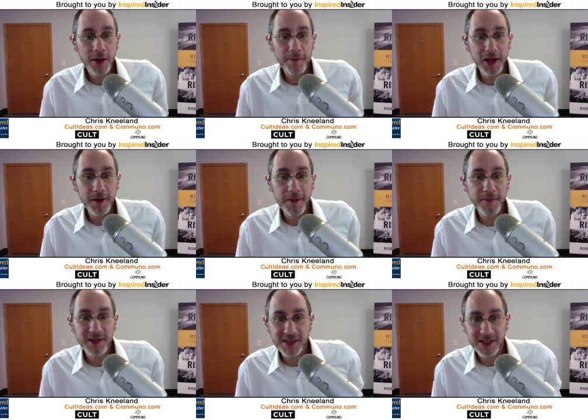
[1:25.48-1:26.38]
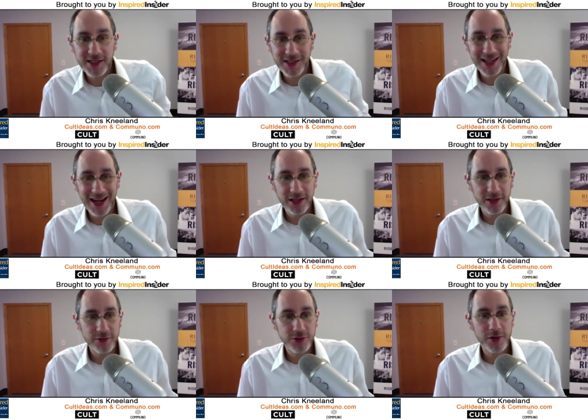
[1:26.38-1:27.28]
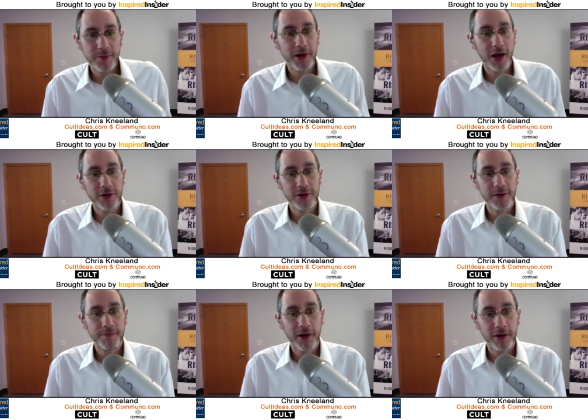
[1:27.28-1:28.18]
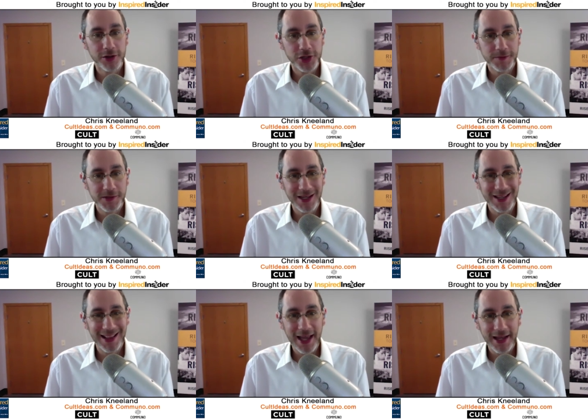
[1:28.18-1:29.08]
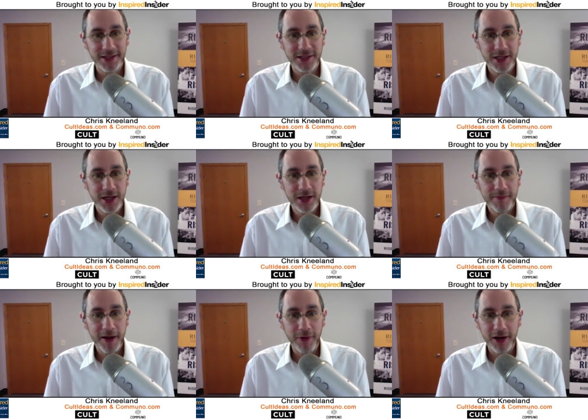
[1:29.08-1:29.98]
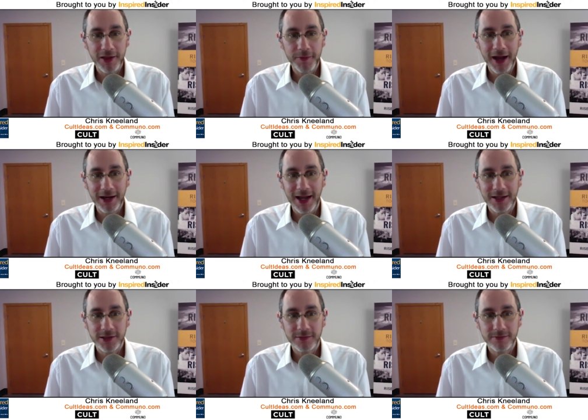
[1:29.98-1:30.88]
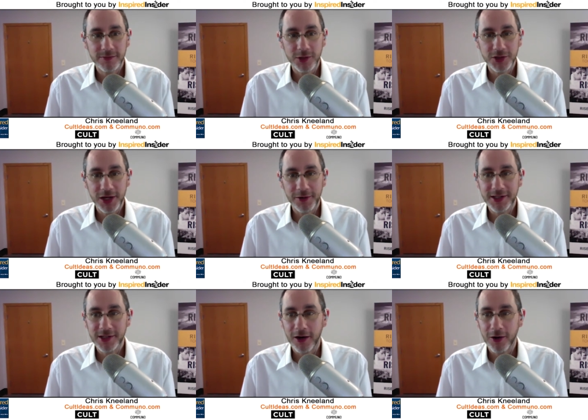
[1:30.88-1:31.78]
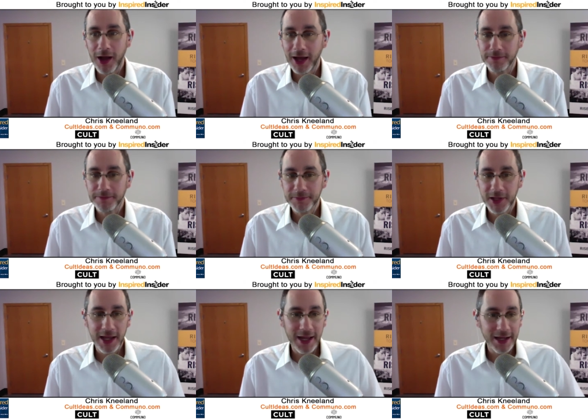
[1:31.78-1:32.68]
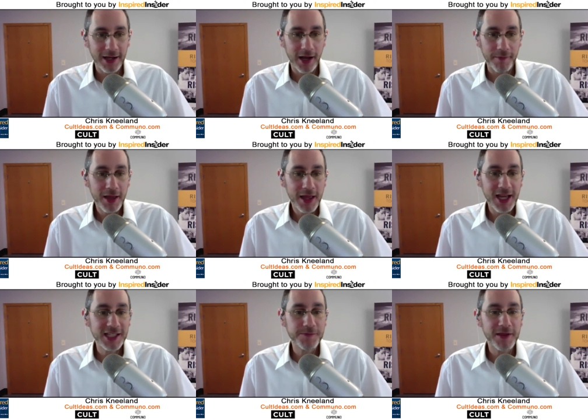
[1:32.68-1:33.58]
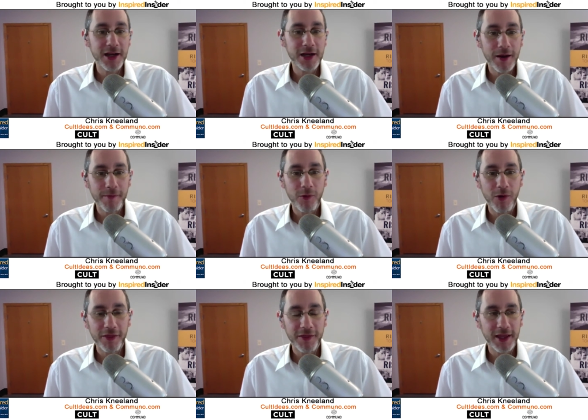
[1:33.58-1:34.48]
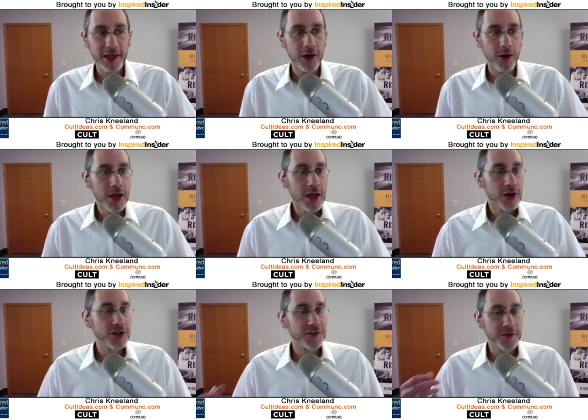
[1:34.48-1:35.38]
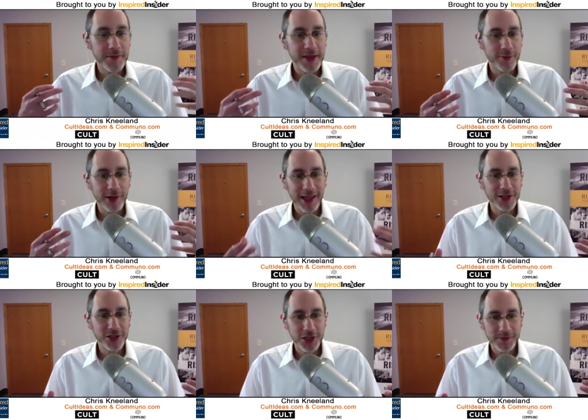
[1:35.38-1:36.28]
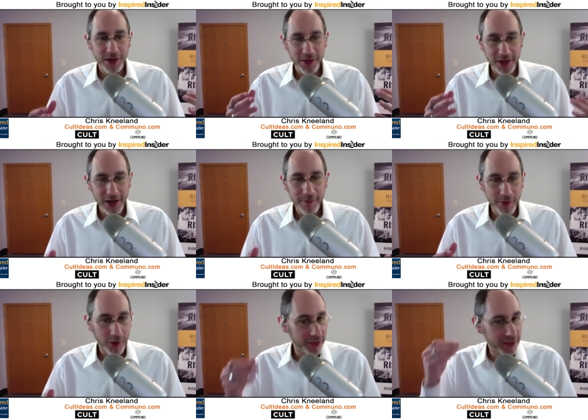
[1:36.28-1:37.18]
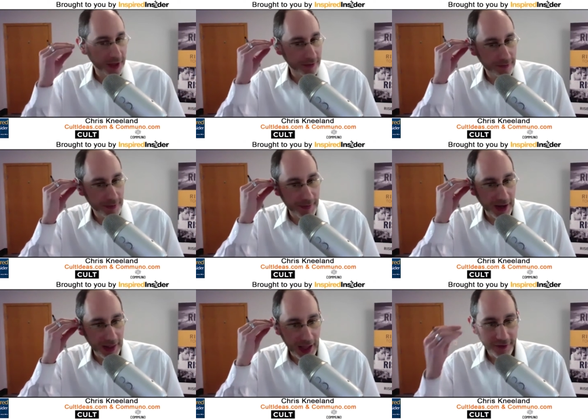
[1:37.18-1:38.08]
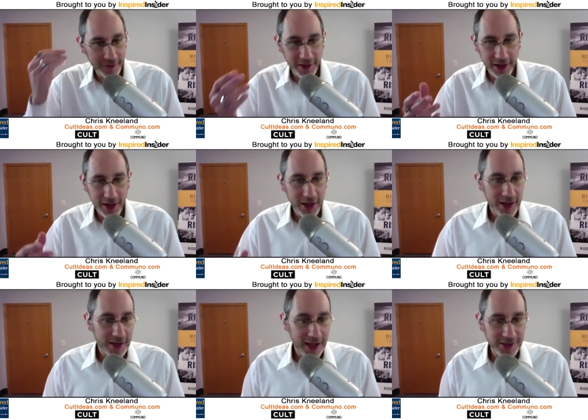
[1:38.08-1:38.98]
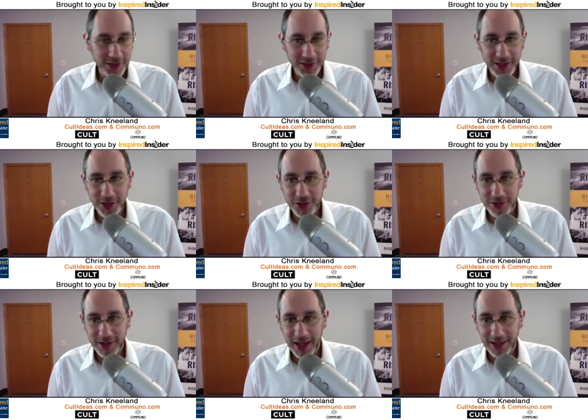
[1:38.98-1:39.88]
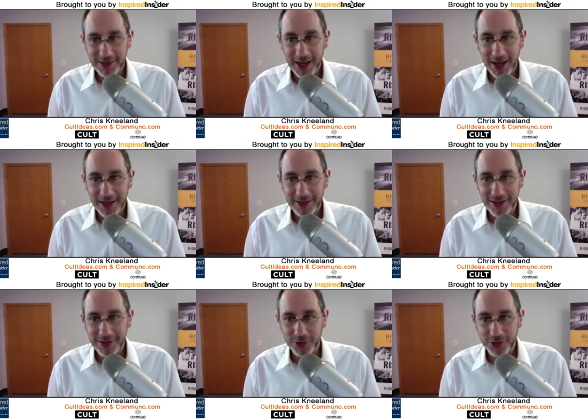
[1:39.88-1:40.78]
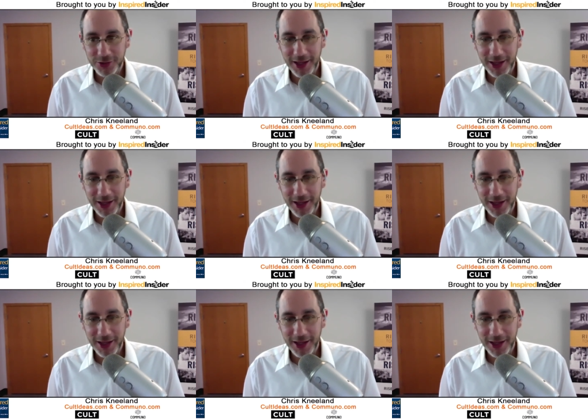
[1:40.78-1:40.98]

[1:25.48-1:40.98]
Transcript: B2B businesses connect to their Dream 100 partnerships and clients by running their podcast. So it generates ROI. And it's been the #1 thing. Chris, for me, relationships are the #1 thing in my life. And hence your t-shirt, the anti-social.